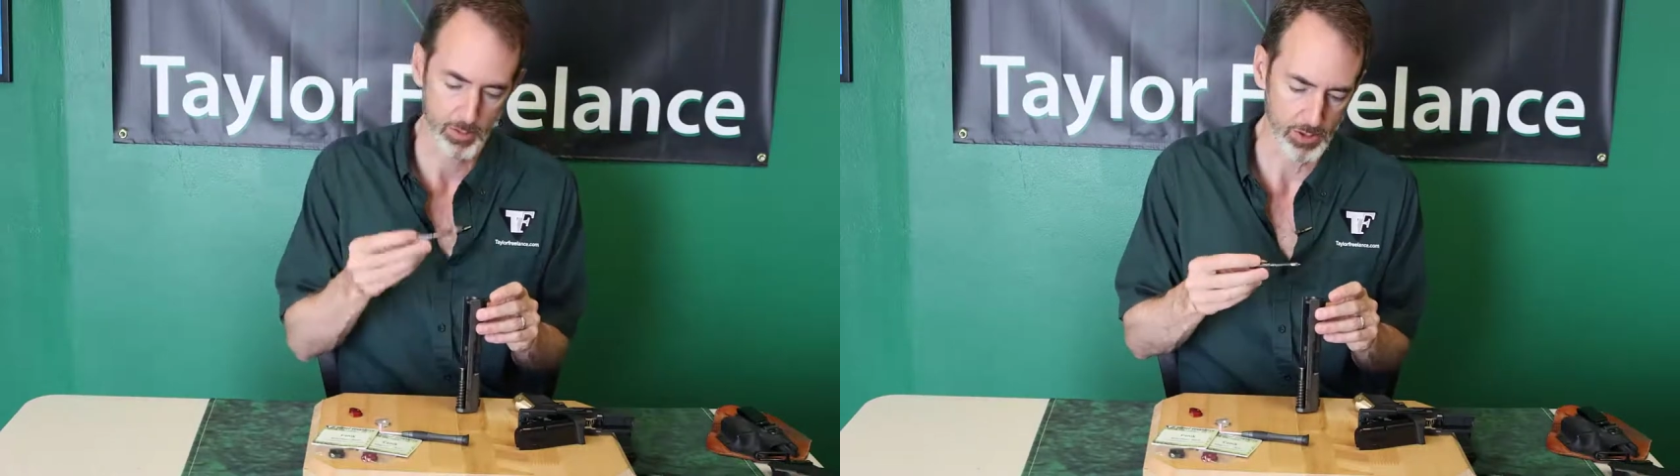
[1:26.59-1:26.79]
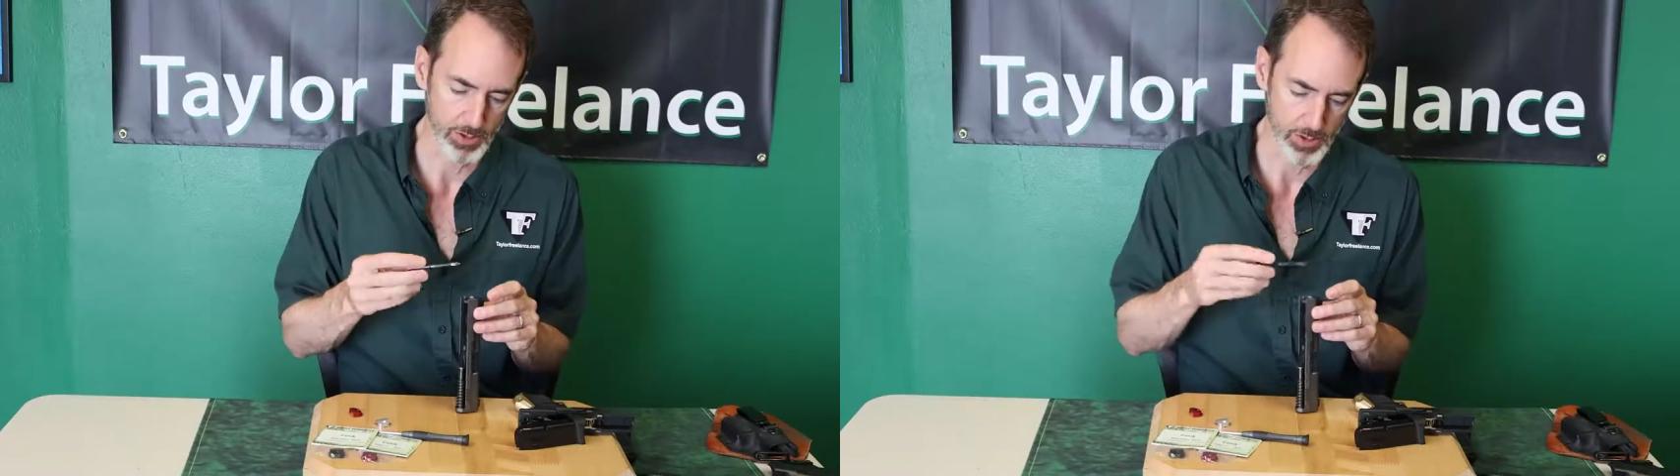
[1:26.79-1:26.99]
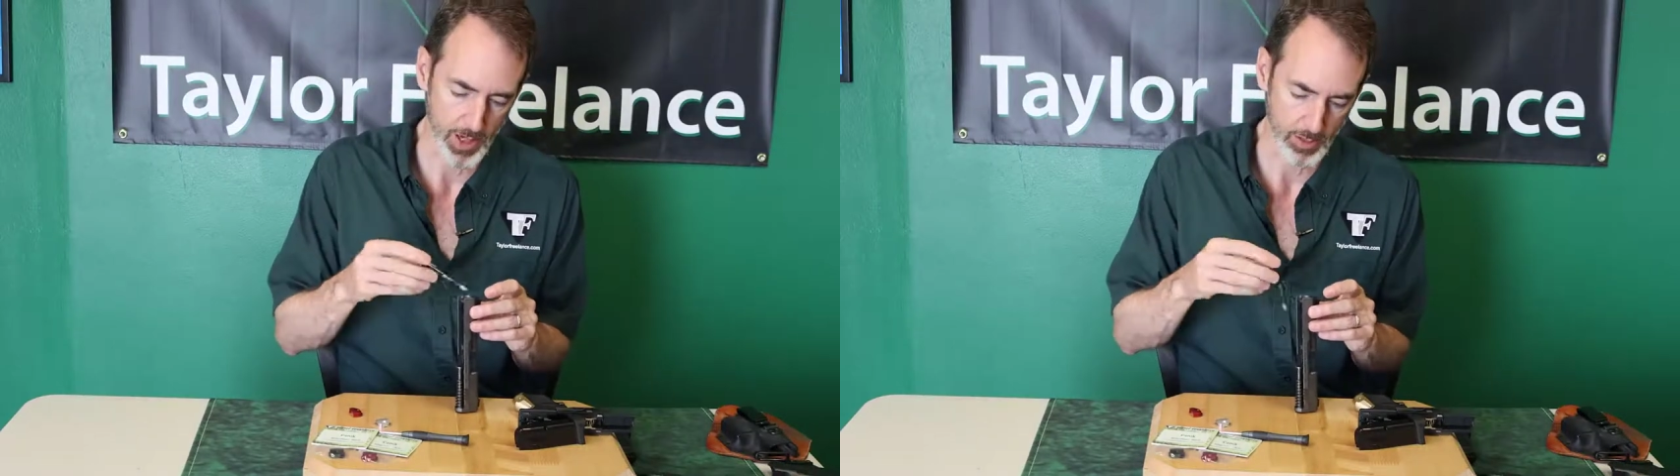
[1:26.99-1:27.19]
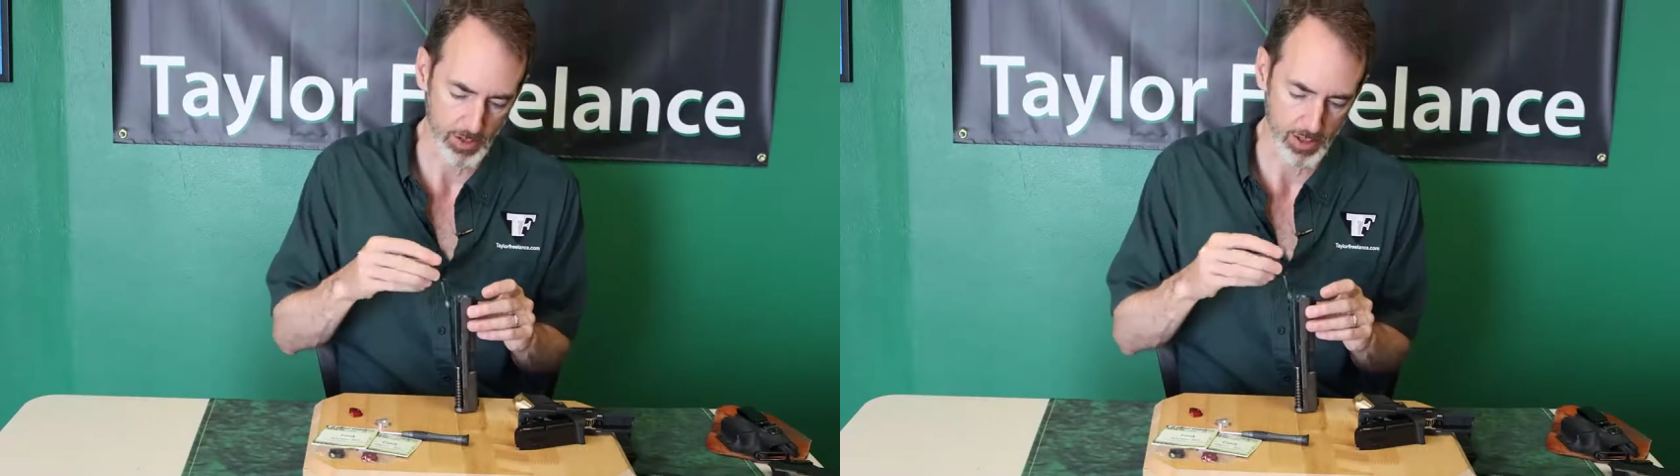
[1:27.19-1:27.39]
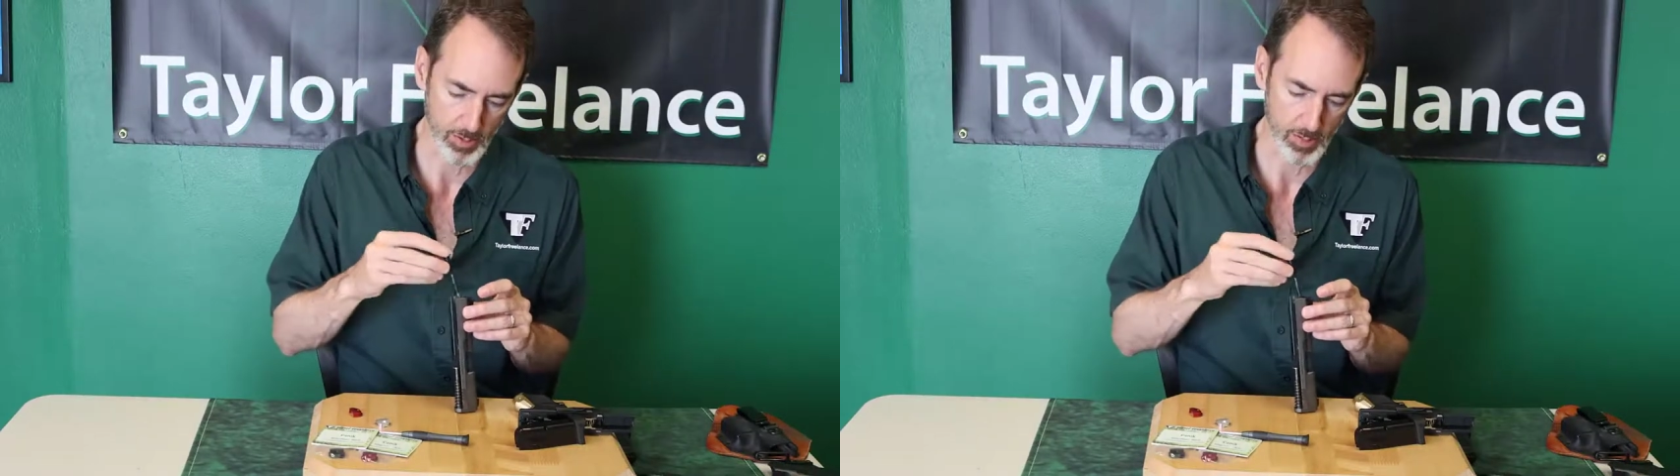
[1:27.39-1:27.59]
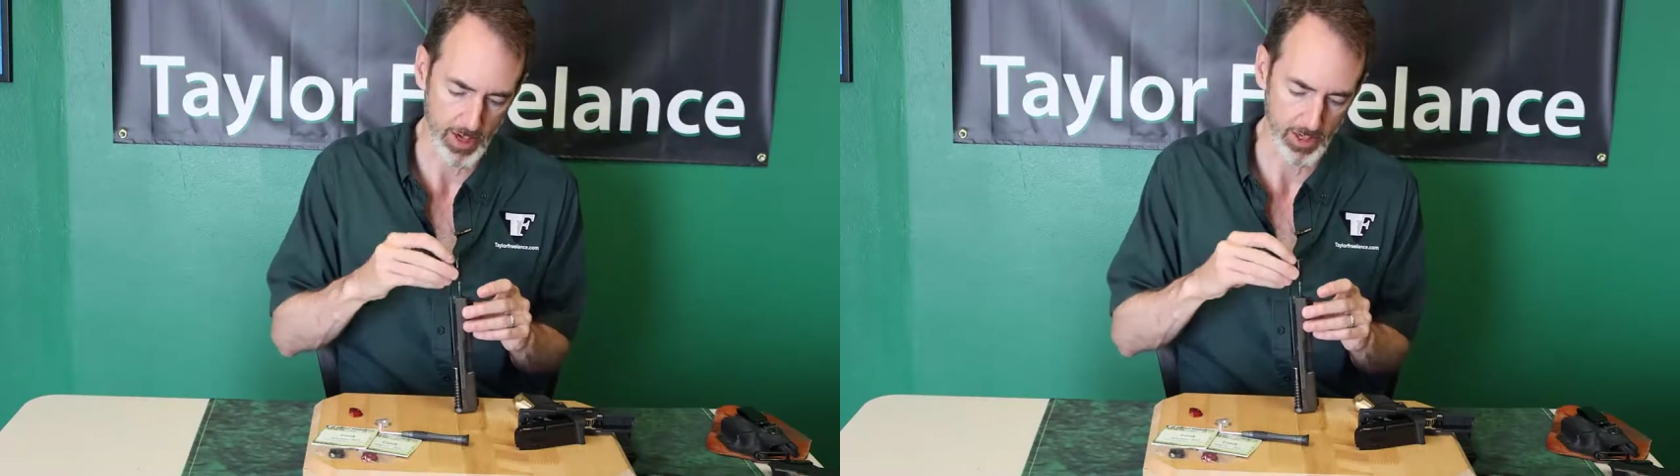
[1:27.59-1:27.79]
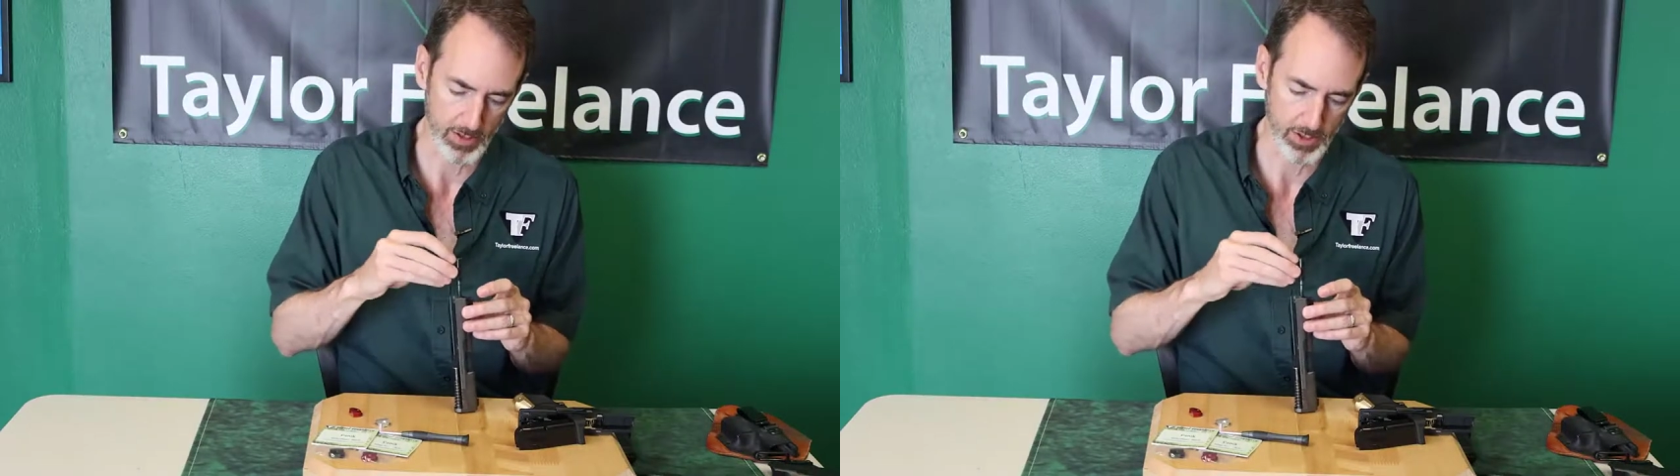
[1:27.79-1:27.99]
put your striker assembly back in